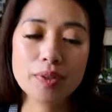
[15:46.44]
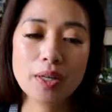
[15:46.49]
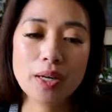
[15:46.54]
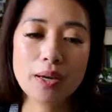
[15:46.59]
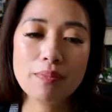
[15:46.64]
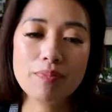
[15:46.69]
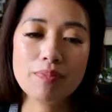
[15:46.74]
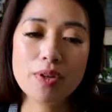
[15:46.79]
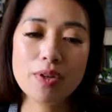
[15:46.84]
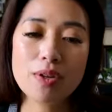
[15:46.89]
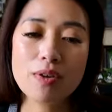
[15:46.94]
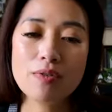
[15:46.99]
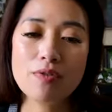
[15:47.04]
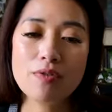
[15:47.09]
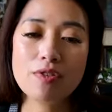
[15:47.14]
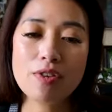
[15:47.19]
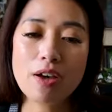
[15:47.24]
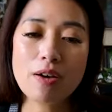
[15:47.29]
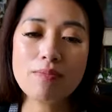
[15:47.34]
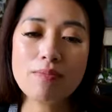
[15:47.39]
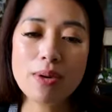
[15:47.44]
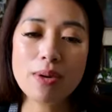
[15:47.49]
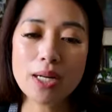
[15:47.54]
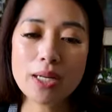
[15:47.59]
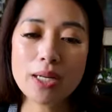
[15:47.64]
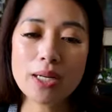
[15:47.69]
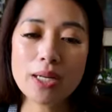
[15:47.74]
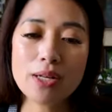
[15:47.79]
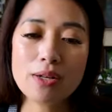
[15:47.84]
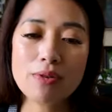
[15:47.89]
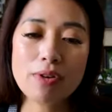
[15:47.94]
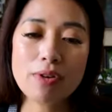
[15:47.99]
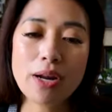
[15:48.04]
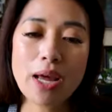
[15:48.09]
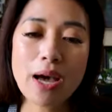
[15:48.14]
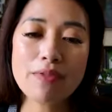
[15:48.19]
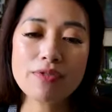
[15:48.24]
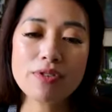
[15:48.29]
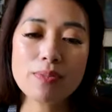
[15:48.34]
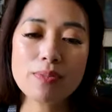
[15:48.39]
Okay. If you have Medicaid, you
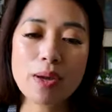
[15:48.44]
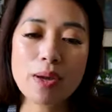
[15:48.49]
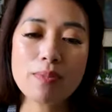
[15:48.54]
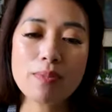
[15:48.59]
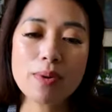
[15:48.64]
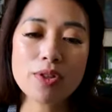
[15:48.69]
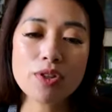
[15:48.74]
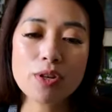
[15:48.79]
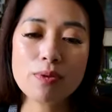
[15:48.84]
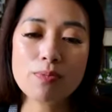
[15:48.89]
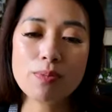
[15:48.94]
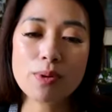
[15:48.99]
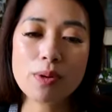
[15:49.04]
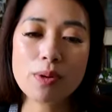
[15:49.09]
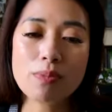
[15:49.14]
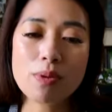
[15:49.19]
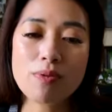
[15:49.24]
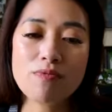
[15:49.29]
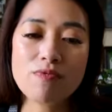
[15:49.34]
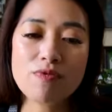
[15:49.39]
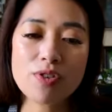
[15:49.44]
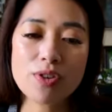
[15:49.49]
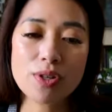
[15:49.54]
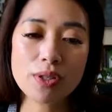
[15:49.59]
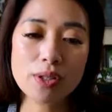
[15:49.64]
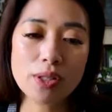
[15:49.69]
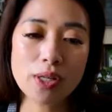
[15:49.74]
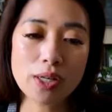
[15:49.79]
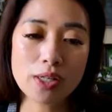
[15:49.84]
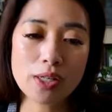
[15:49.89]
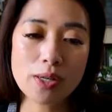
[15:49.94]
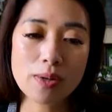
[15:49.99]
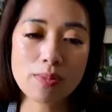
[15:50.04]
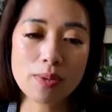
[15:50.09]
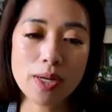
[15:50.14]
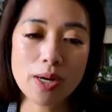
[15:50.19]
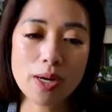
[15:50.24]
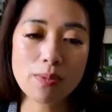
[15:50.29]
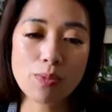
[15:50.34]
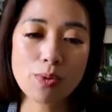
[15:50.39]
won't have to pay a monthly premium for the
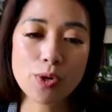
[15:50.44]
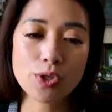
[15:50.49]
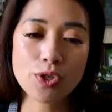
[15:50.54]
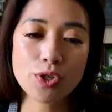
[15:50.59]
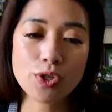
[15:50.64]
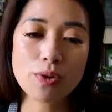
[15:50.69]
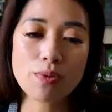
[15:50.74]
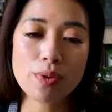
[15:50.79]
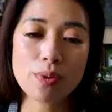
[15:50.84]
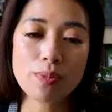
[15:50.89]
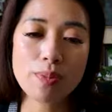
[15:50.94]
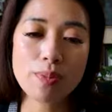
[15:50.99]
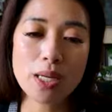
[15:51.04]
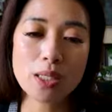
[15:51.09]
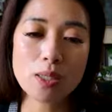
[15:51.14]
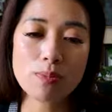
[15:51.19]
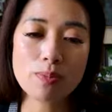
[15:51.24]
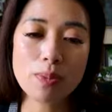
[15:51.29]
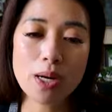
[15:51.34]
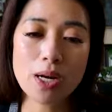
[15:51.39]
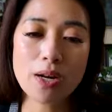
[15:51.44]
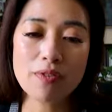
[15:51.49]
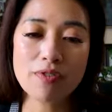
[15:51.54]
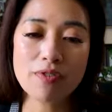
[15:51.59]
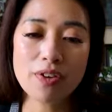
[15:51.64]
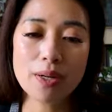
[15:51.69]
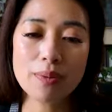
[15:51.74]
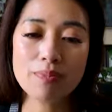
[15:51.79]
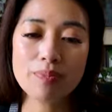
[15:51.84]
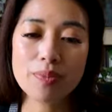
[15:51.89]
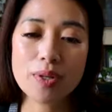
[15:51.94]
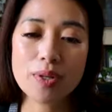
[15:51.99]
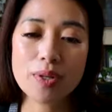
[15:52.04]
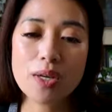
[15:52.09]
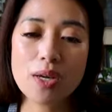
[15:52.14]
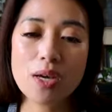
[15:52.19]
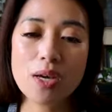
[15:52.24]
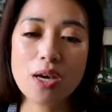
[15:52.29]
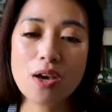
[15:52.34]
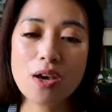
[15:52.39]
long-term care portion of the PACE benefit.
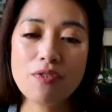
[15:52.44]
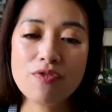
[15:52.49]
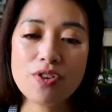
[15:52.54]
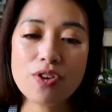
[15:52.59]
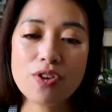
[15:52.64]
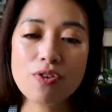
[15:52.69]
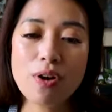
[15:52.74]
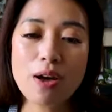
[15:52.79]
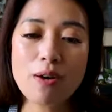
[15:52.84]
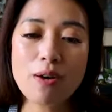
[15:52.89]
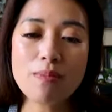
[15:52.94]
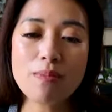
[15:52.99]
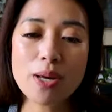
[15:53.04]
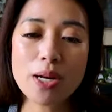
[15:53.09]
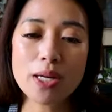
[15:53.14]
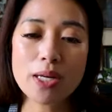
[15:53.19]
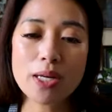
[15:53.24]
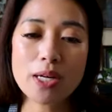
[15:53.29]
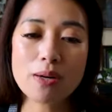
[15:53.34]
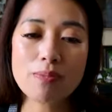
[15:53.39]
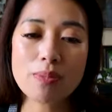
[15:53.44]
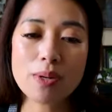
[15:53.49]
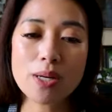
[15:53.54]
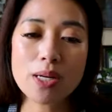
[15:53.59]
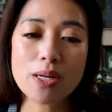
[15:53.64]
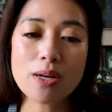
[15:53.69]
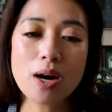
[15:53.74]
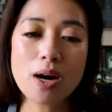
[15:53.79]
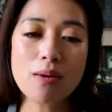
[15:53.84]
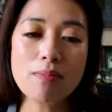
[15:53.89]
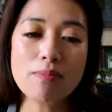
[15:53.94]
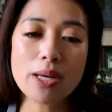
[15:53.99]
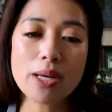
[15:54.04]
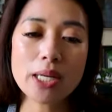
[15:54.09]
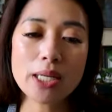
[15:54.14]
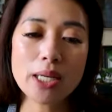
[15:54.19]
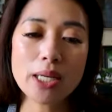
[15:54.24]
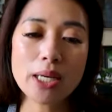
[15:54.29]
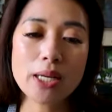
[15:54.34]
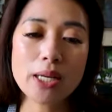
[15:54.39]
If you have Medicare but not
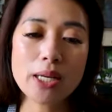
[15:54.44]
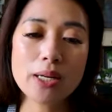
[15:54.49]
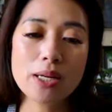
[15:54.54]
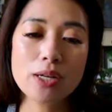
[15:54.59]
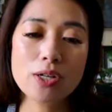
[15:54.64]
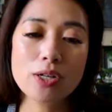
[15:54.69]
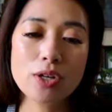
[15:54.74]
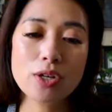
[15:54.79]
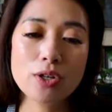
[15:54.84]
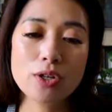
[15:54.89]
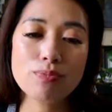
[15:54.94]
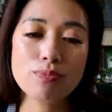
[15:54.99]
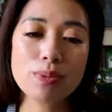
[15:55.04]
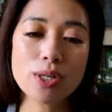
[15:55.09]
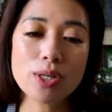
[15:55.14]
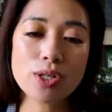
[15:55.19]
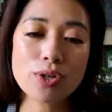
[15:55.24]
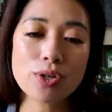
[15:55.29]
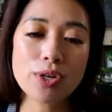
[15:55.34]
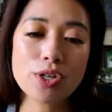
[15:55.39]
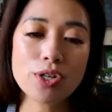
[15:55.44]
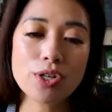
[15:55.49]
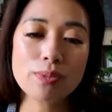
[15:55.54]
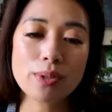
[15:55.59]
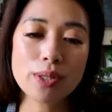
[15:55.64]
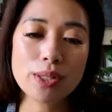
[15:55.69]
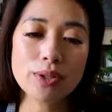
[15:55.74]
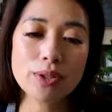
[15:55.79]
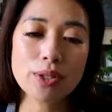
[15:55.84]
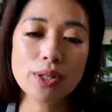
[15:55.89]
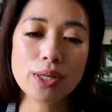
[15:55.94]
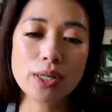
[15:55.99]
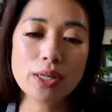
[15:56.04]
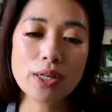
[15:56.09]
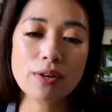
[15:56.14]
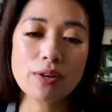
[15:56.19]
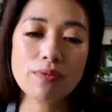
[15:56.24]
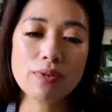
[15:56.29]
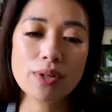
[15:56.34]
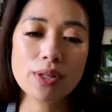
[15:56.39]
Medicaid, you'll be charged monthly to
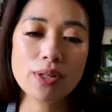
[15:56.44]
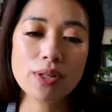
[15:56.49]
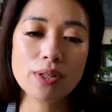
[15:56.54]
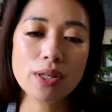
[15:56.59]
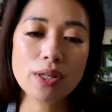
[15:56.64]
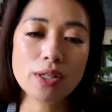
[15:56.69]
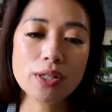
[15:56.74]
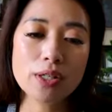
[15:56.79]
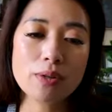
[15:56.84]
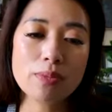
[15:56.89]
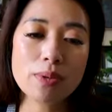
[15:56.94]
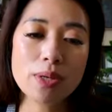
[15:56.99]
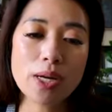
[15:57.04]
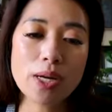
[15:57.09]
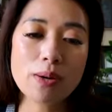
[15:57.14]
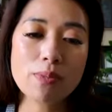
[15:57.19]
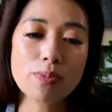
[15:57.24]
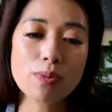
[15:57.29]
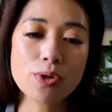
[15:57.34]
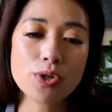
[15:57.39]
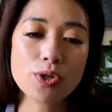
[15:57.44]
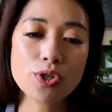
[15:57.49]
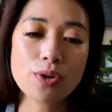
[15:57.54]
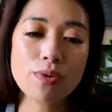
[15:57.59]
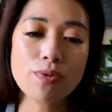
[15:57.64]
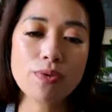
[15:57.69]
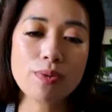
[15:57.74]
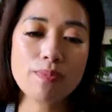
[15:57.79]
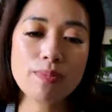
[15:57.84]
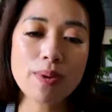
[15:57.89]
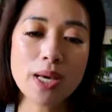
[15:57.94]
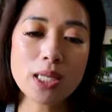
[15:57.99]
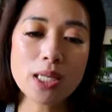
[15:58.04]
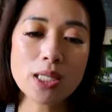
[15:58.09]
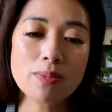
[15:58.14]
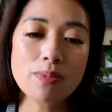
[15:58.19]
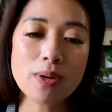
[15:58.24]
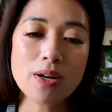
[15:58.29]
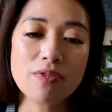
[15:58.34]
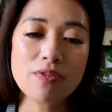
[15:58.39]
cover the long-term care portion of the
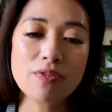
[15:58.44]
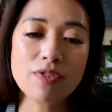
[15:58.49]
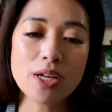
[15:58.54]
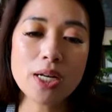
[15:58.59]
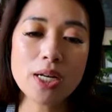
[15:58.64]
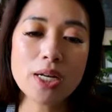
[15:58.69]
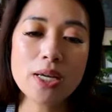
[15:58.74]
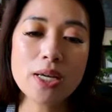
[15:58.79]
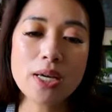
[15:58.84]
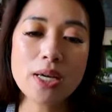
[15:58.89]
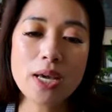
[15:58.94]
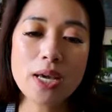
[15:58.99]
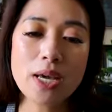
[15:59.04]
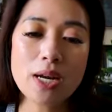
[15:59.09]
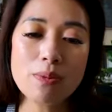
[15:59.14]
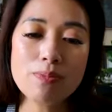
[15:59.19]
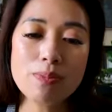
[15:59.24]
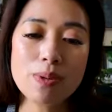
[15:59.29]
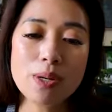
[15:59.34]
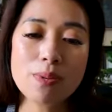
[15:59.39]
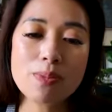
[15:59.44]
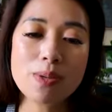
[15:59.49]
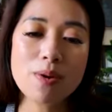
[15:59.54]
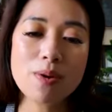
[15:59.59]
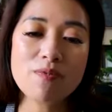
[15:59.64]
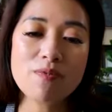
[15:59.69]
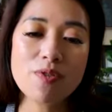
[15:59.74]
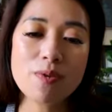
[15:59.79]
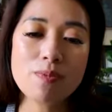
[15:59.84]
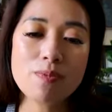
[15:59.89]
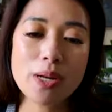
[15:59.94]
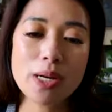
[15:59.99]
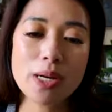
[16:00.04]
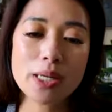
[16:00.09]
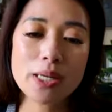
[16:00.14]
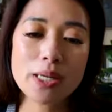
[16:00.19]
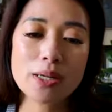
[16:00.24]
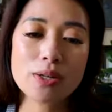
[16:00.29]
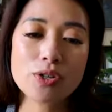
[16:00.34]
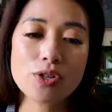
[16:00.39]
PACE benefit and a premium for
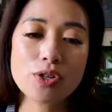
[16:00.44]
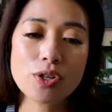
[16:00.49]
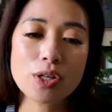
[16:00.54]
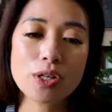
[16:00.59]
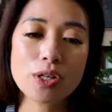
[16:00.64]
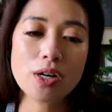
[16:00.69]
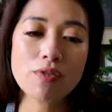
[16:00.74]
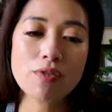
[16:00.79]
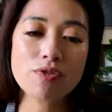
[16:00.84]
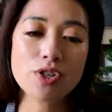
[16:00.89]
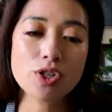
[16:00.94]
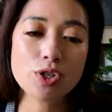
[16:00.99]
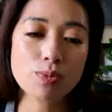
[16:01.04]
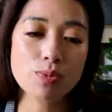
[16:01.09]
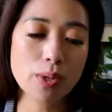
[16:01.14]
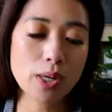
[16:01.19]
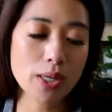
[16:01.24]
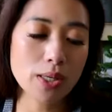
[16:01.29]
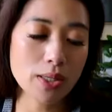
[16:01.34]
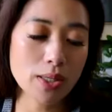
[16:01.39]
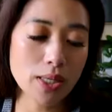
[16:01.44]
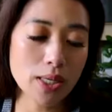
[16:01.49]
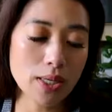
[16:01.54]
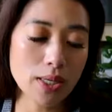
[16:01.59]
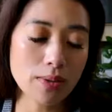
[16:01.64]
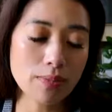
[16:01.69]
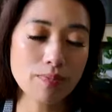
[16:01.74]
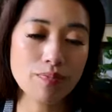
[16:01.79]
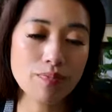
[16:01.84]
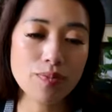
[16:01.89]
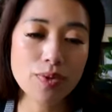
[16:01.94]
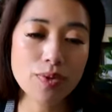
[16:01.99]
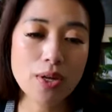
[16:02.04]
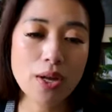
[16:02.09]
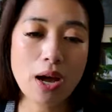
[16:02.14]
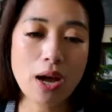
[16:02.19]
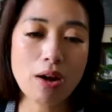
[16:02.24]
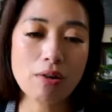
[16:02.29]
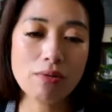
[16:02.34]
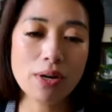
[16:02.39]
Medicare coverage Part D.
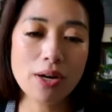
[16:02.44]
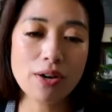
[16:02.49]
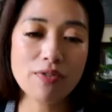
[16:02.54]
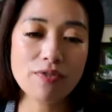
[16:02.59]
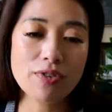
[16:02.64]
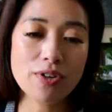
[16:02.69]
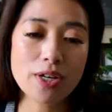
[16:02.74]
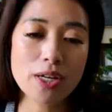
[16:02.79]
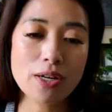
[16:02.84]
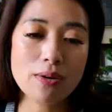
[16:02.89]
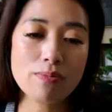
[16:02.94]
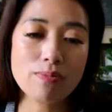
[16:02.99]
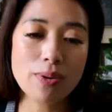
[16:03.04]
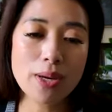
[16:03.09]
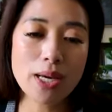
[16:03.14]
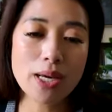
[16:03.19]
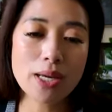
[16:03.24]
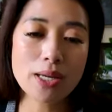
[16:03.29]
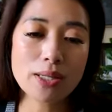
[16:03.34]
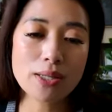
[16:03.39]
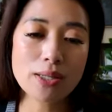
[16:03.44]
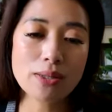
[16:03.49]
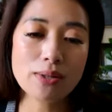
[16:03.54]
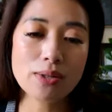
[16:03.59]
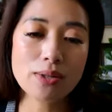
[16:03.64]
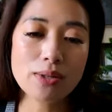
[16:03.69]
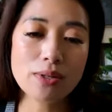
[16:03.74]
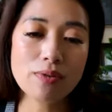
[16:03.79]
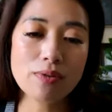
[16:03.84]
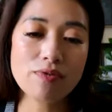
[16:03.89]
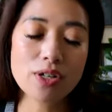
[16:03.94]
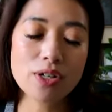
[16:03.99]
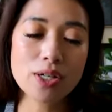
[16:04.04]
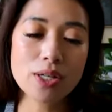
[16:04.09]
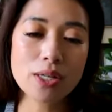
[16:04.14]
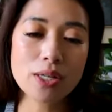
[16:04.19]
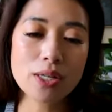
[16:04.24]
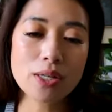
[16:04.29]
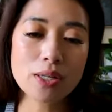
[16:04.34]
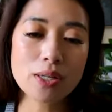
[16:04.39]
However, in PACE, there's never a
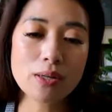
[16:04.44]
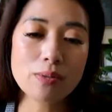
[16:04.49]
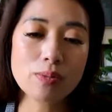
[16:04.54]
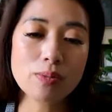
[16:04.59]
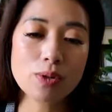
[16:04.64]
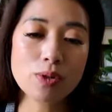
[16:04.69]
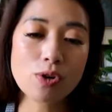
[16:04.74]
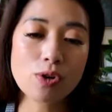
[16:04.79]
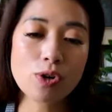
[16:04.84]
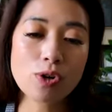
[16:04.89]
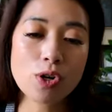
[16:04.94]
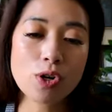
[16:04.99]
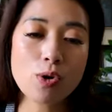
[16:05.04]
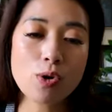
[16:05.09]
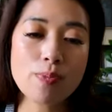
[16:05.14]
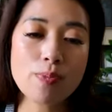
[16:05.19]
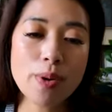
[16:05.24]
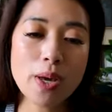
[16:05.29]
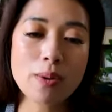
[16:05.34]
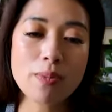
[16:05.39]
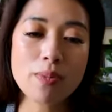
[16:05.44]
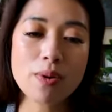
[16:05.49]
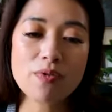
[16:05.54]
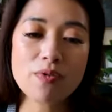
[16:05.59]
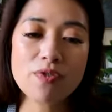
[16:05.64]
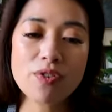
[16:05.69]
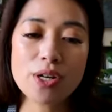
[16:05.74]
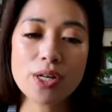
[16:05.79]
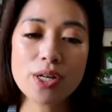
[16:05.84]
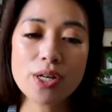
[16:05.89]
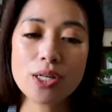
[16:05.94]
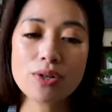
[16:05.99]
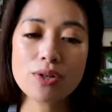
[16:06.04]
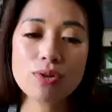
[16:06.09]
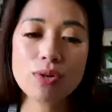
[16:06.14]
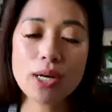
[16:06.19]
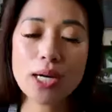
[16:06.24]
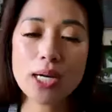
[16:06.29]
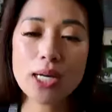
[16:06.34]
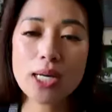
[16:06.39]
deductible or co-payment for any
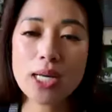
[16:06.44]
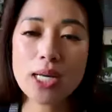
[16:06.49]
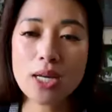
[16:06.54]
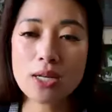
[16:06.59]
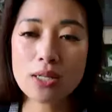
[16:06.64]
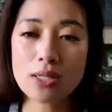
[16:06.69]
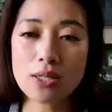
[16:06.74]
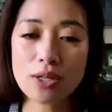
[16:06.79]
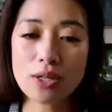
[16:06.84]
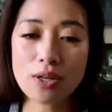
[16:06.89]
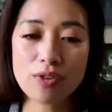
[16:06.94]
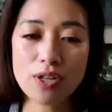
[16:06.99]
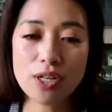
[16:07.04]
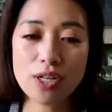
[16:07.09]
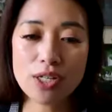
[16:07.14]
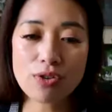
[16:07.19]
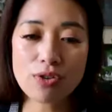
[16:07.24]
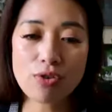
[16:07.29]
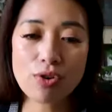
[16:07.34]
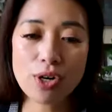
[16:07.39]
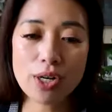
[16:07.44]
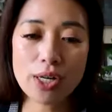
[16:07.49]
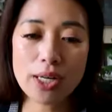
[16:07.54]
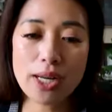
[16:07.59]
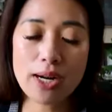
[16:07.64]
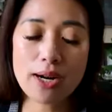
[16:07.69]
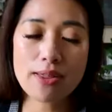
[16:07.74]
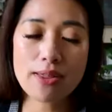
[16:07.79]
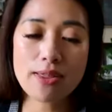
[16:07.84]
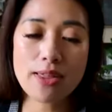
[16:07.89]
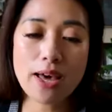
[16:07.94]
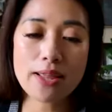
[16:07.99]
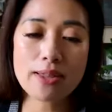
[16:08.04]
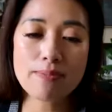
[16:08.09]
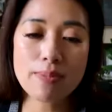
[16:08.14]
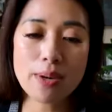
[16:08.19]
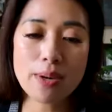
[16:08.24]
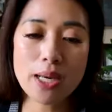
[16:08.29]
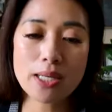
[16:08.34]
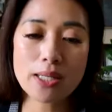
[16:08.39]
drug, service, or care that
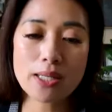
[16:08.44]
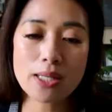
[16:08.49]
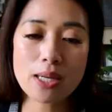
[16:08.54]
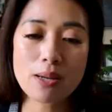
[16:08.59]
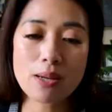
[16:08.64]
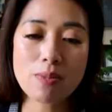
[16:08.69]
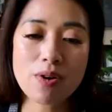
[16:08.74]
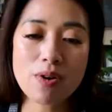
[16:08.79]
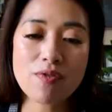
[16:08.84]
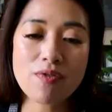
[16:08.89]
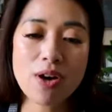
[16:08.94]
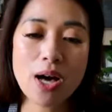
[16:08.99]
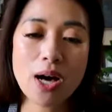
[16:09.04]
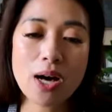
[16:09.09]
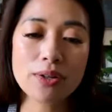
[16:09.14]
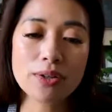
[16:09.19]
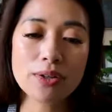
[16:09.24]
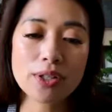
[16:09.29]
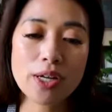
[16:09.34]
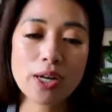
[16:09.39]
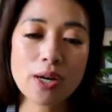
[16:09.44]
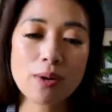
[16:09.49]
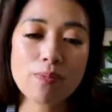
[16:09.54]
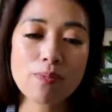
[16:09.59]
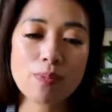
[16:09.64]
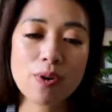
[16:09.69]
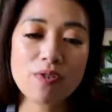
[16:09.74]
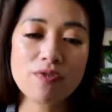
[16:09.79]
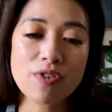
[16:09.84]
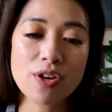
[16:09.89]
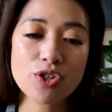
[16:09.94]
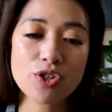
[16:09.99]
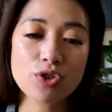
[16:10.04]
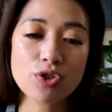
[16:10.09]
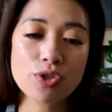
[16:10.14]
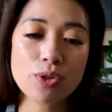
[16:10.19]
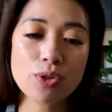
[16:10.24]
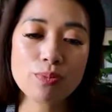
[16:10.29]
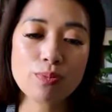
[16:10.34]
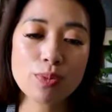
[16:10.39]
the PACE team of healthcare
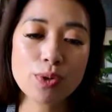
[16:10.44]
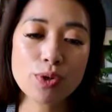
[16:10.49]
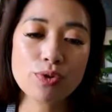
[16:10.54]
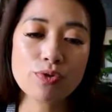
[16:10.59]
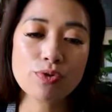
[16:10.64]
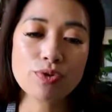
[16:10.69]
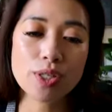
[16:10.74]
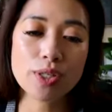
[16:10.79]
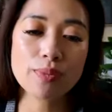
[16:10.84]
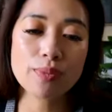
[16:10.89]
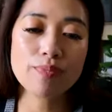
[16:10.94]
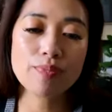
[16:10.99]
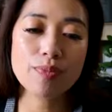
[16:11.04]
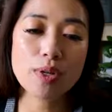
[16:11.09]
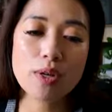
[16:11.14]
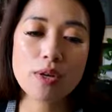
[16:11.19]
professionals approves.